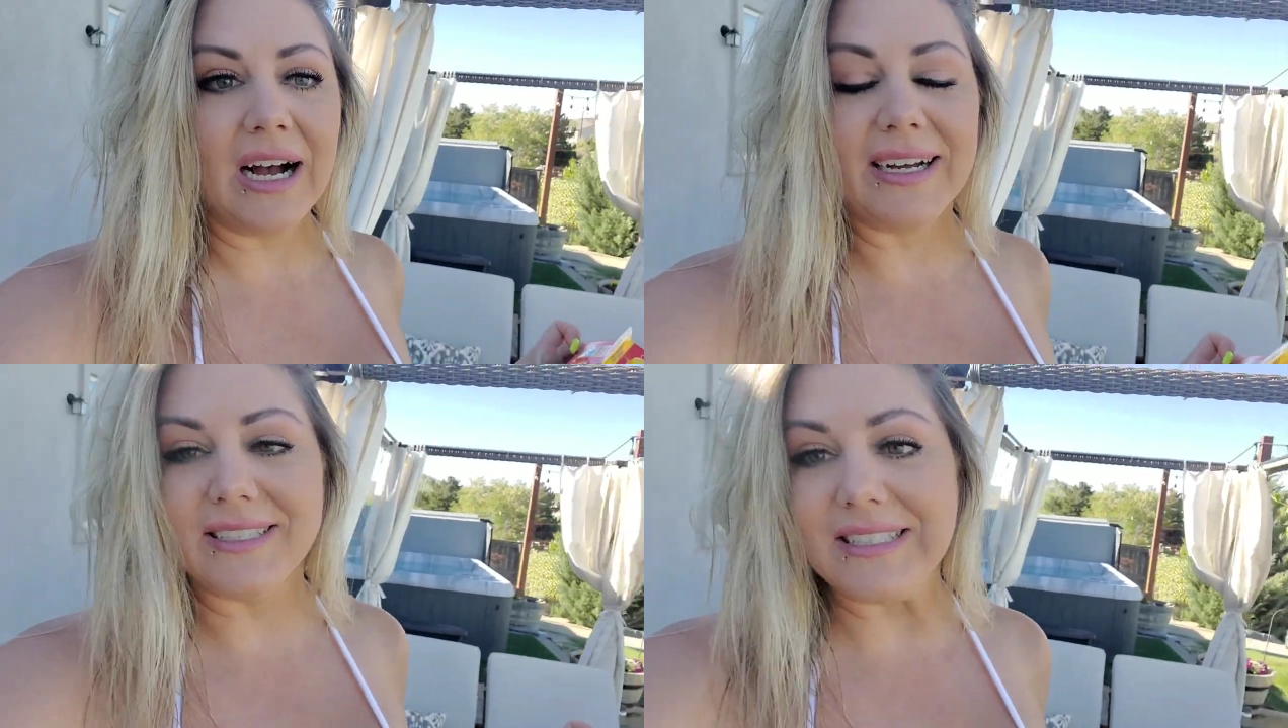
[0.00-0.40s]

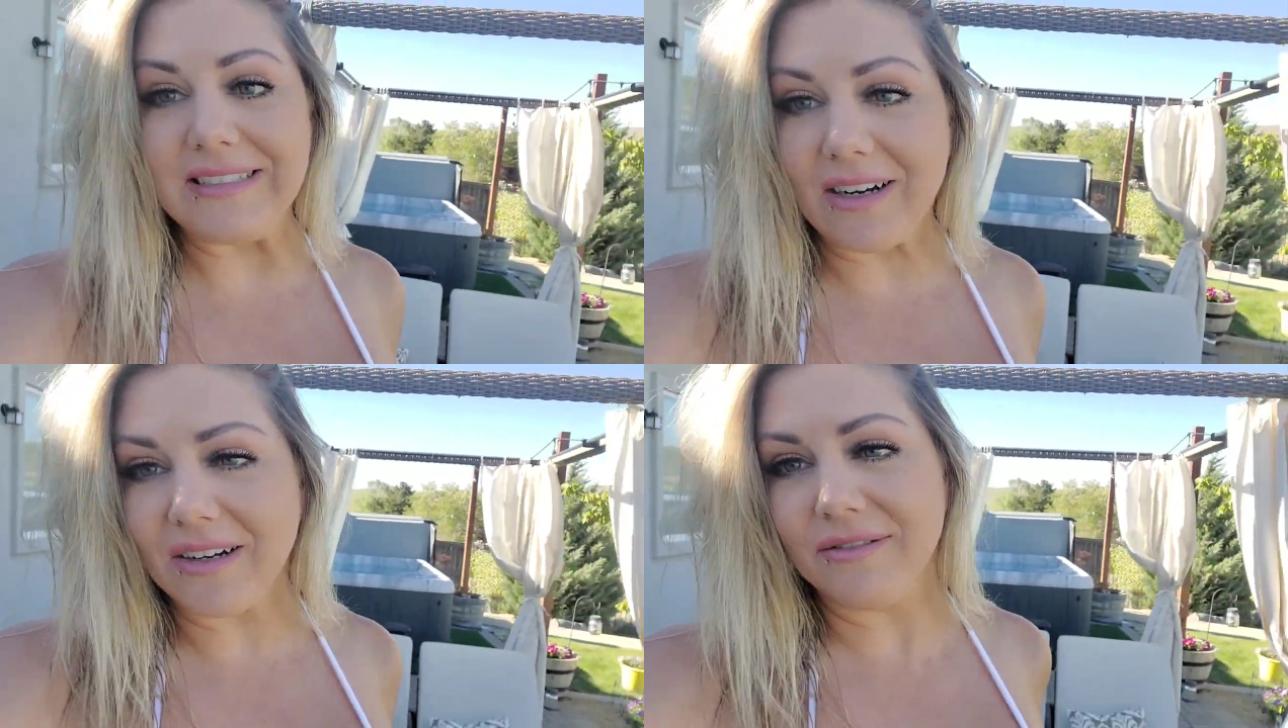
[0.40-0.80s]
I did
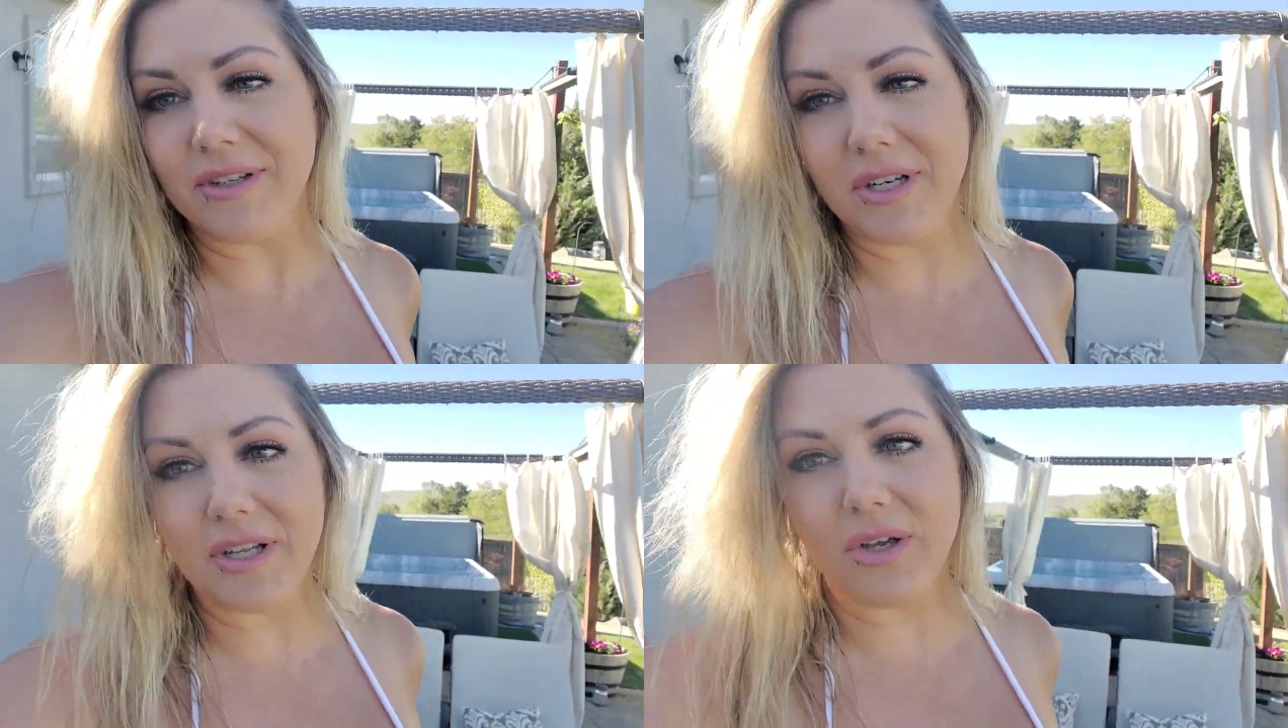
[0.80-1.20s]
not
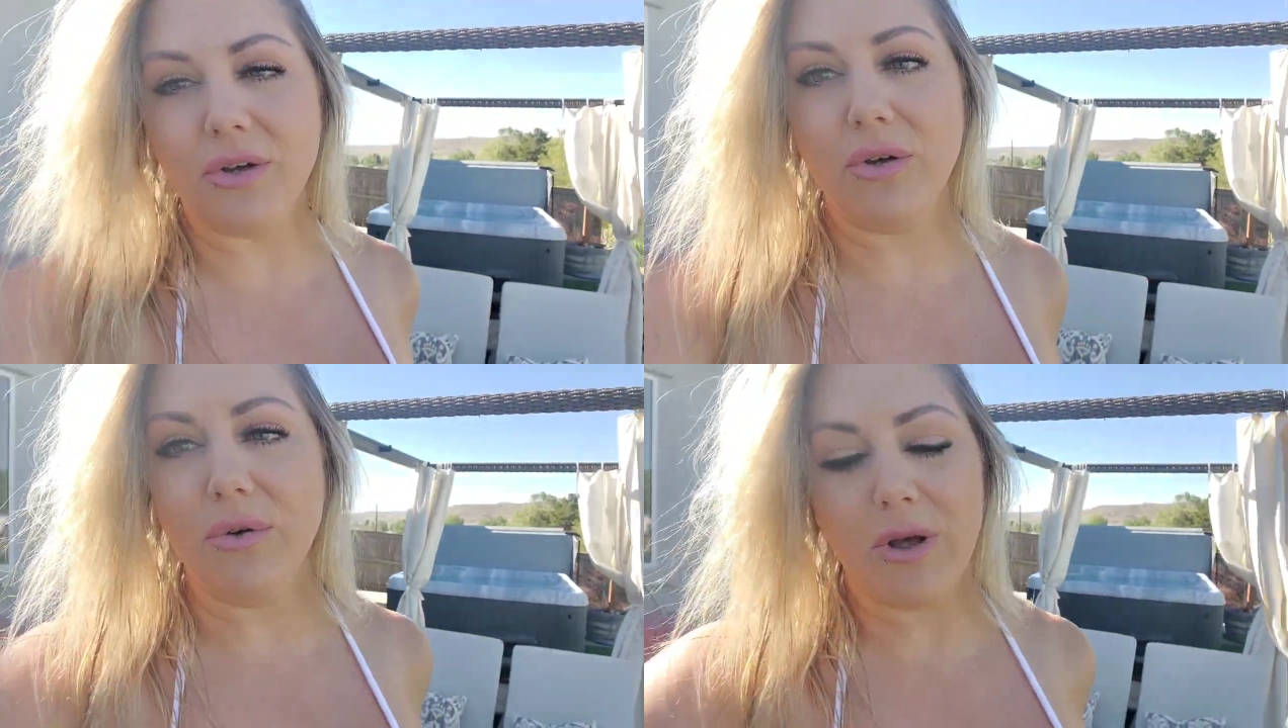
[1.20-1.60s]

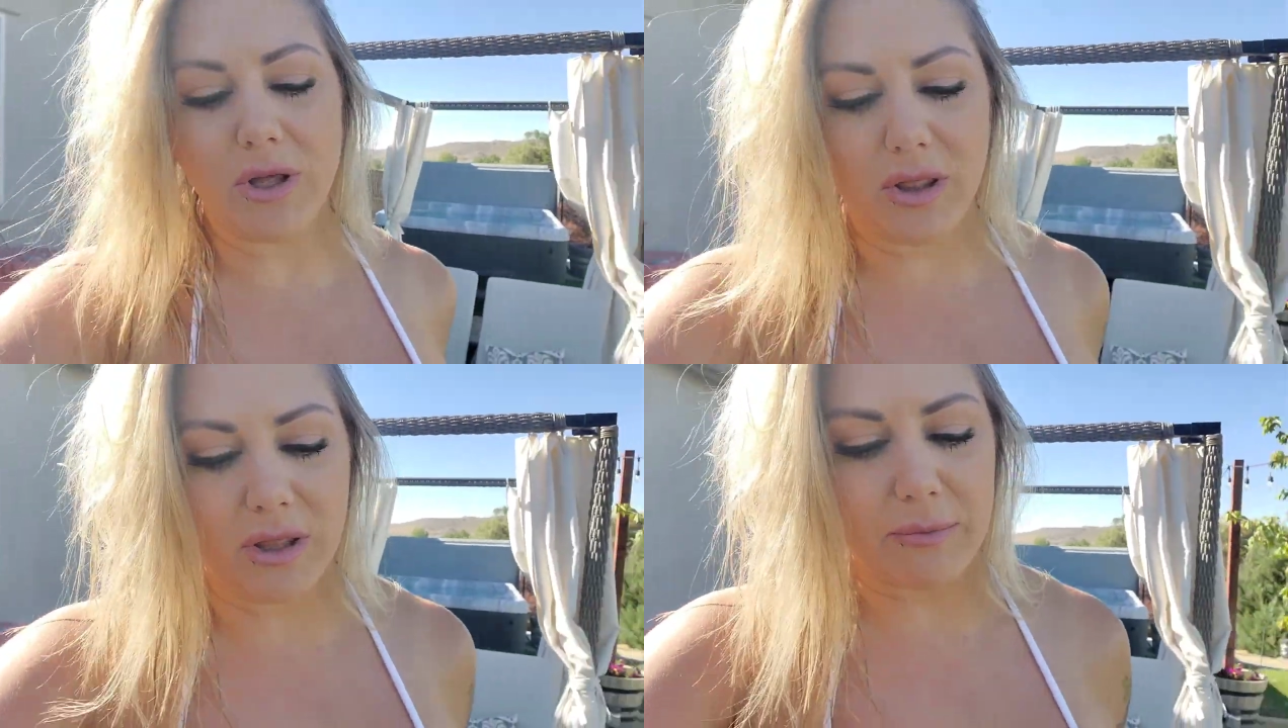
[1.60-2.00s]
video
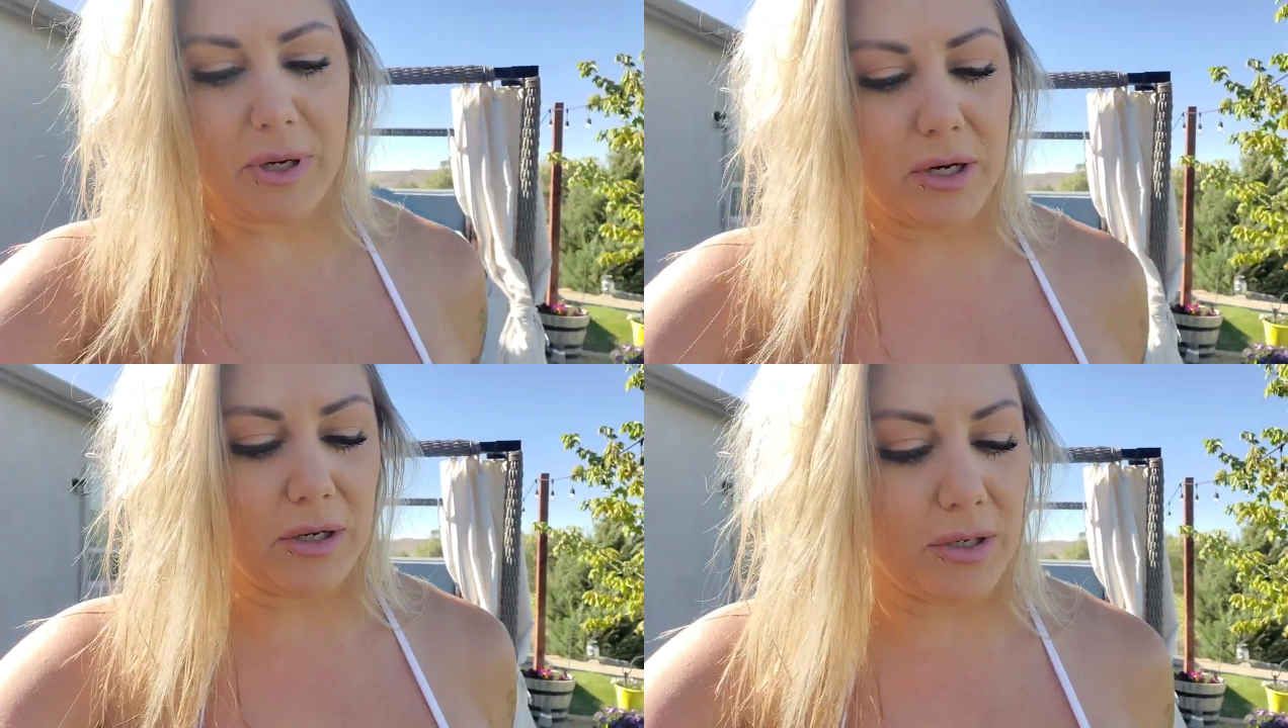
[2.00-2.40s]
the
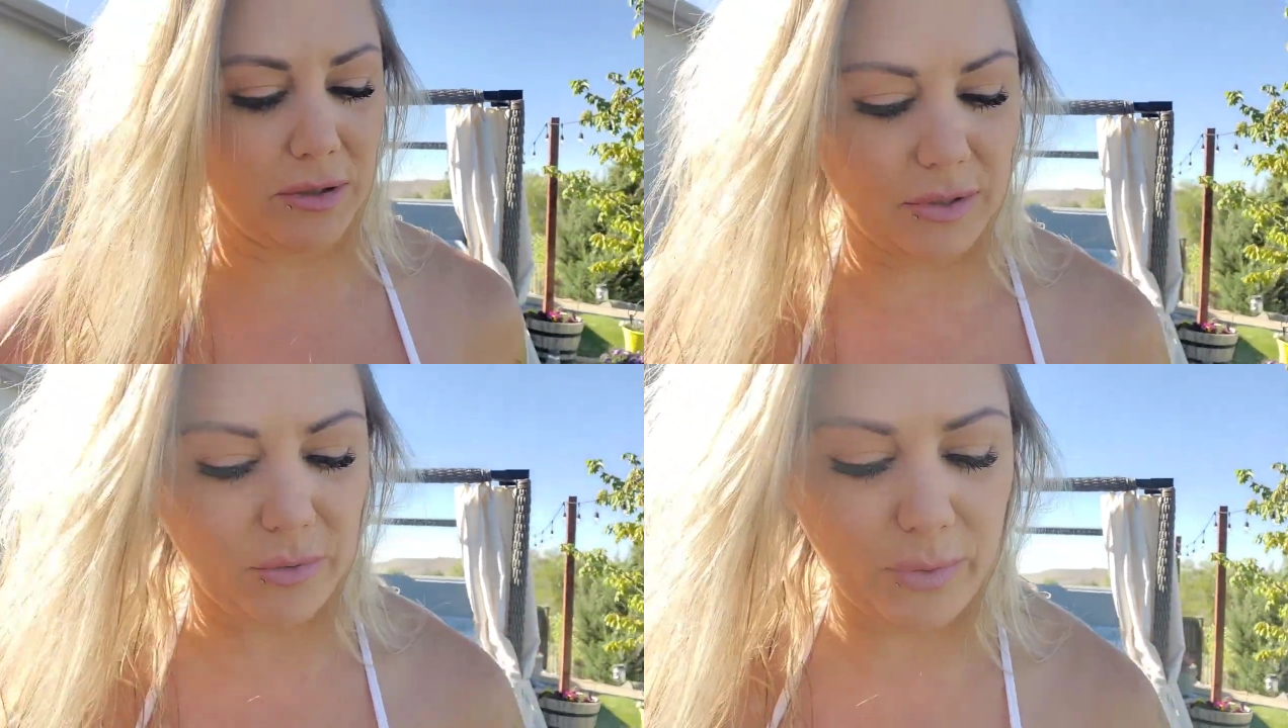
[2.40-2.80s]
part